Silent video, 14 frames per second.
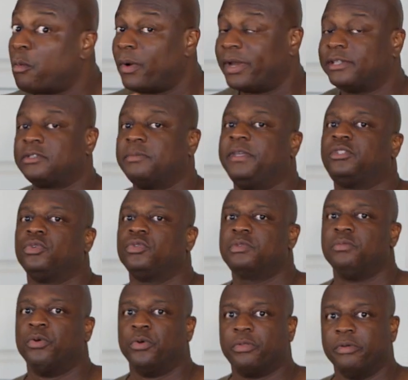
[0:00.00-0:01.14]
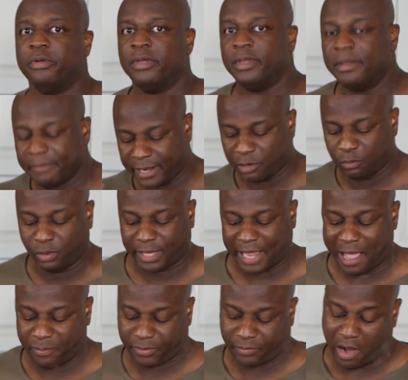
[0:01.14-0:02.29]
You don't want it to be too smooth, but it
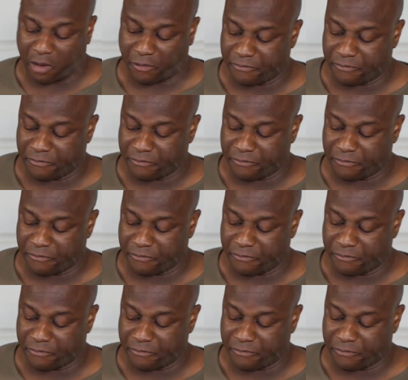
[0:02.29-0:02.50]
will help